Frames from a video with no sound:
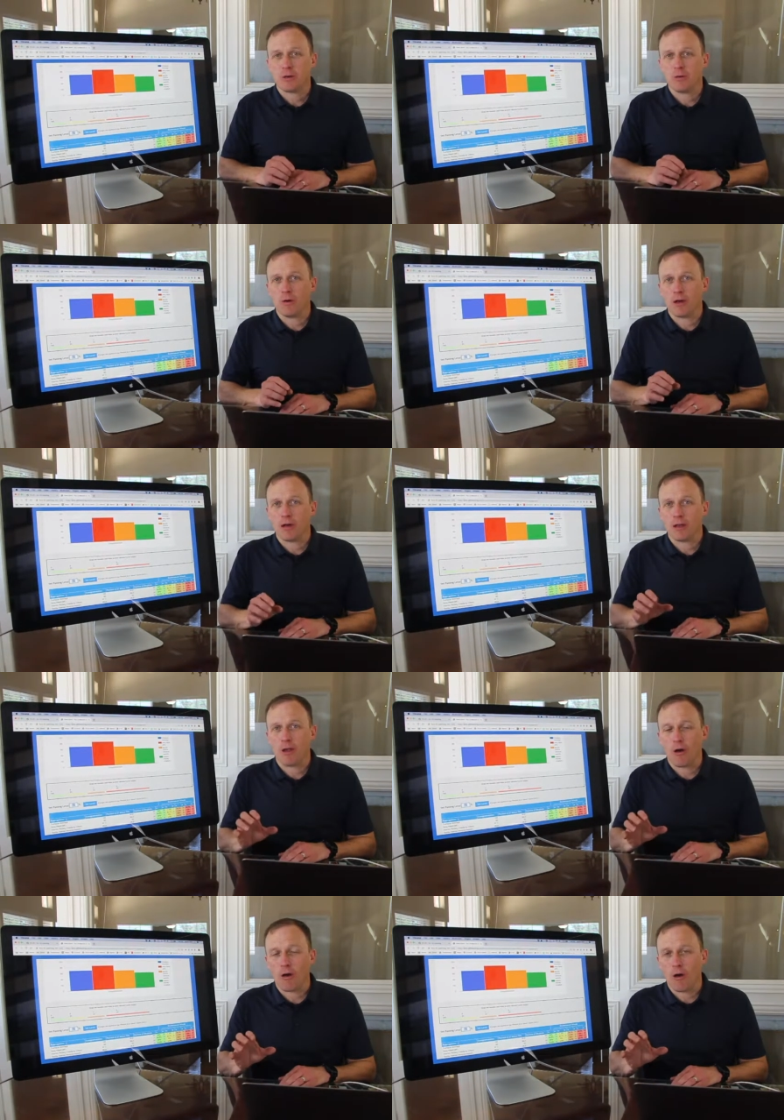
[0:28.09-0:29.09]
So
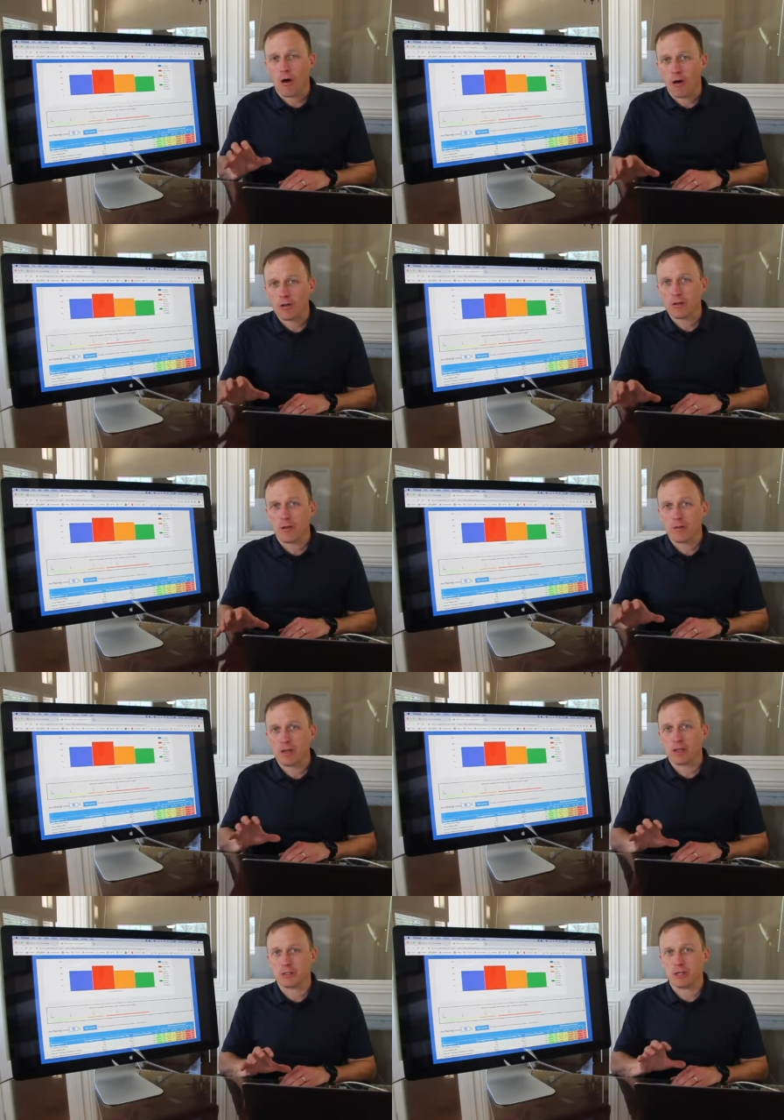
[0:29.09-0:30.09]
uh, all in
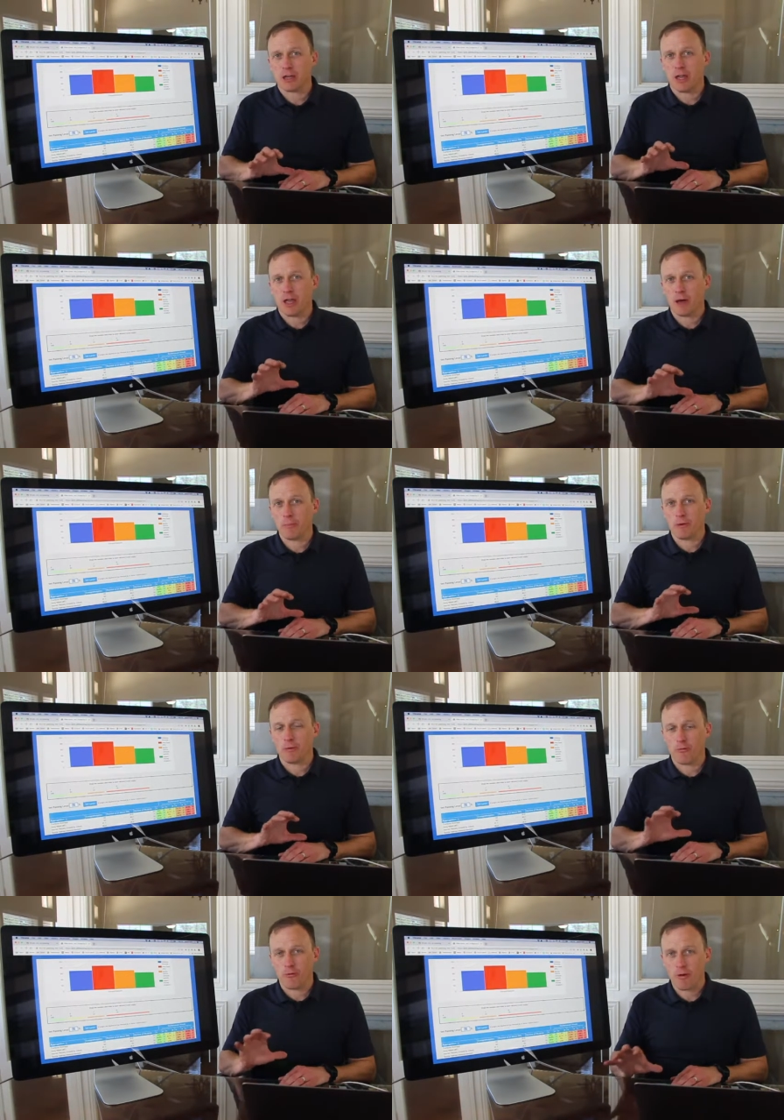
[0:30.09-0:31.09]
learning is going to help
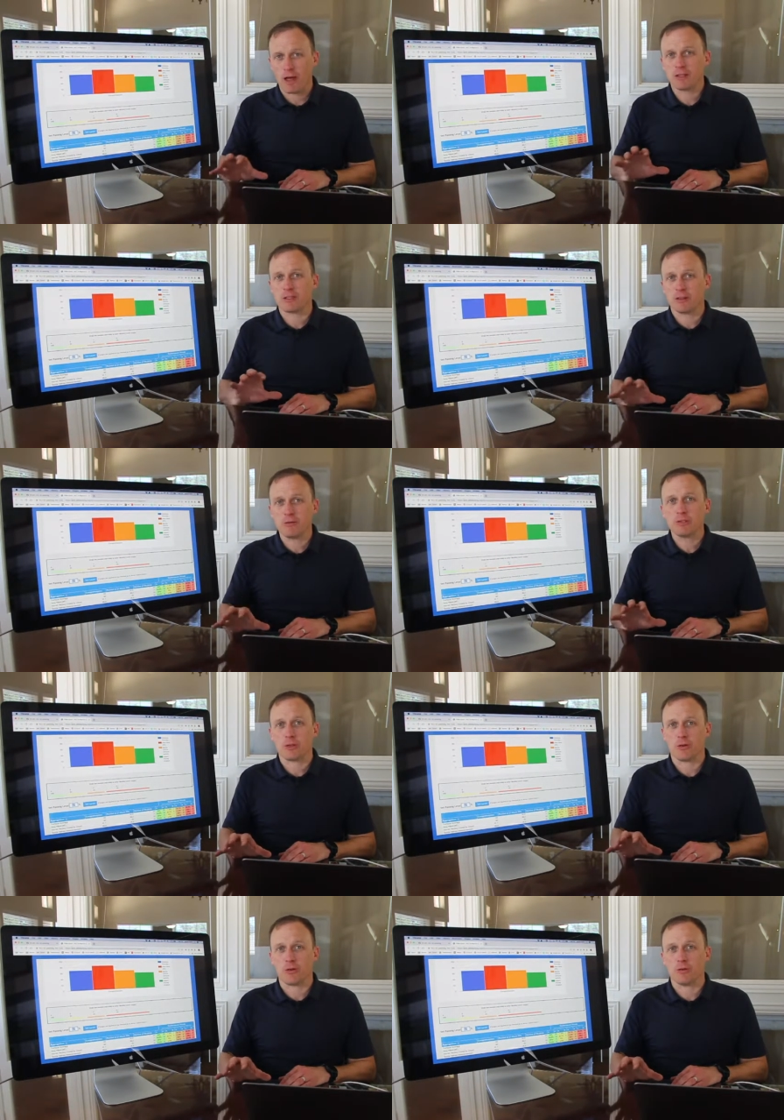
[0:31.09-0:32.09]
you address
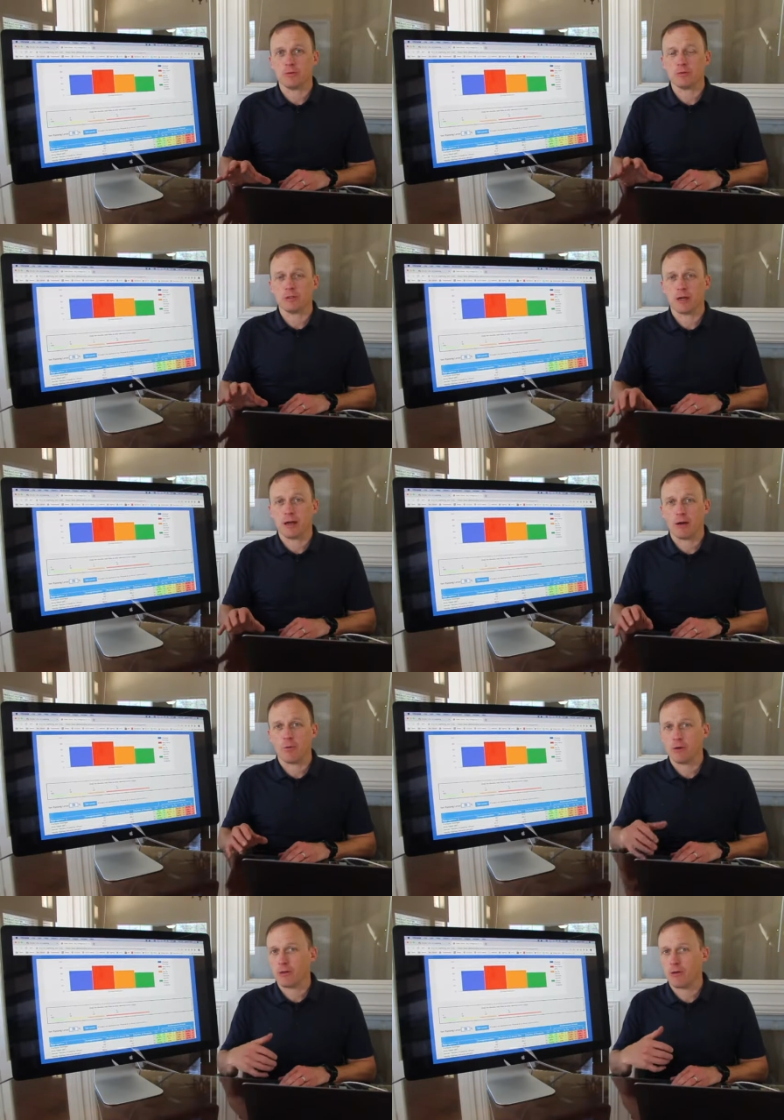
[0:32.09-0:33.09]
those issues,
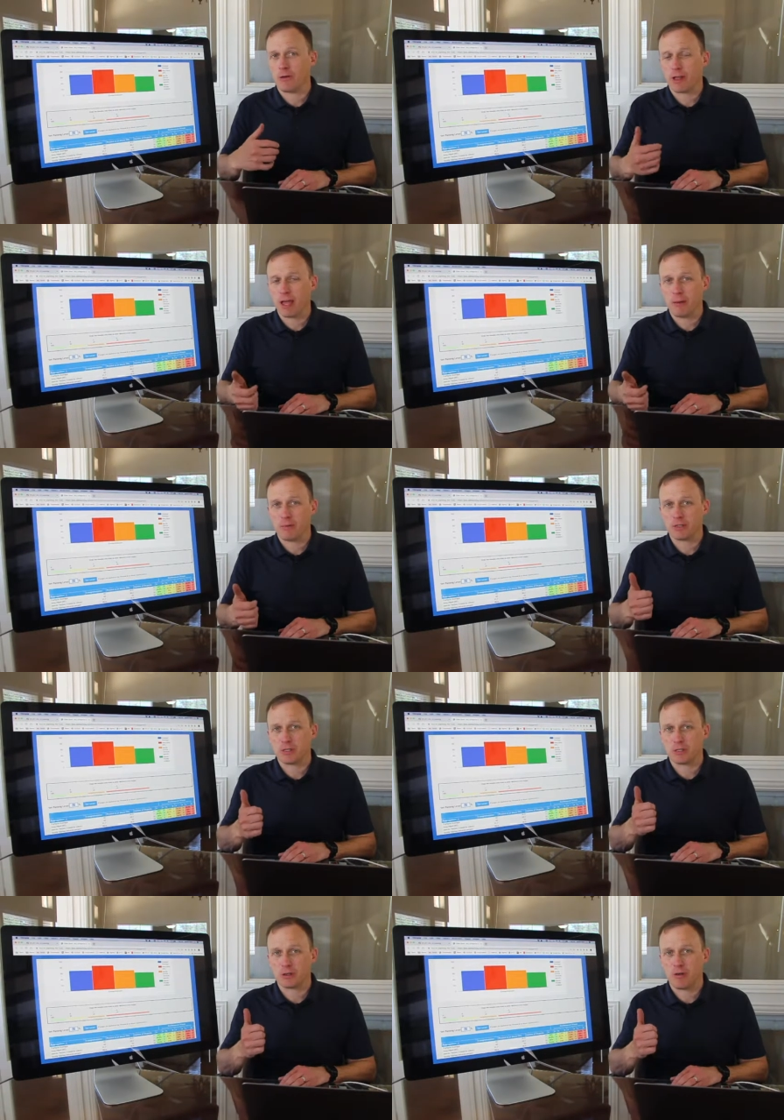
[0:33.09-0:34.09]
uh, whether you're a
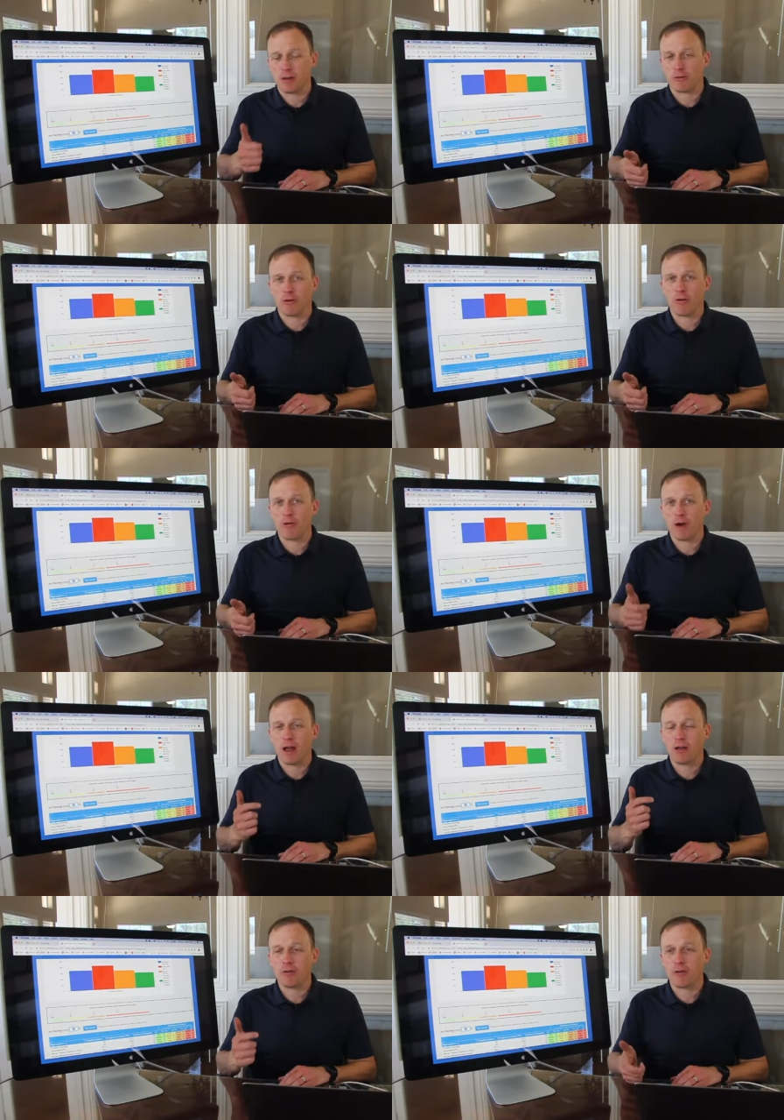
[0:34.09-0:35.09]
campus that's trying to turn
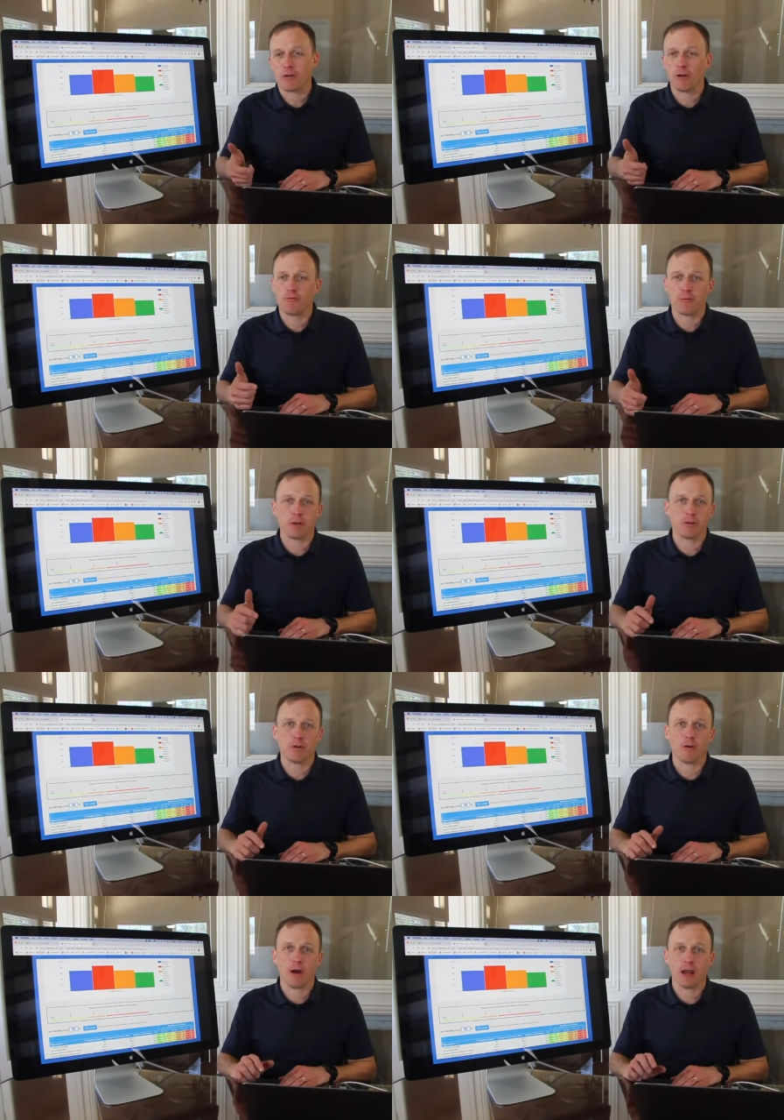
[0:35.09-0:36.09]
around or go from
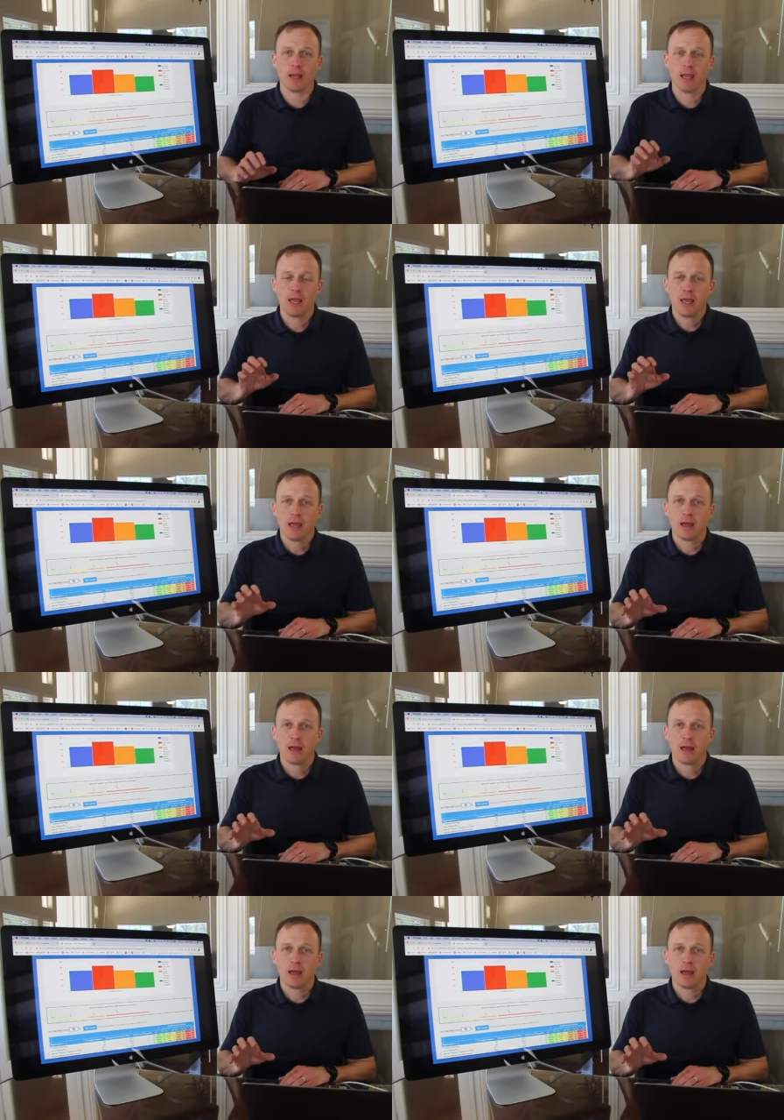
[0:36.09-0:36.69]
good to great.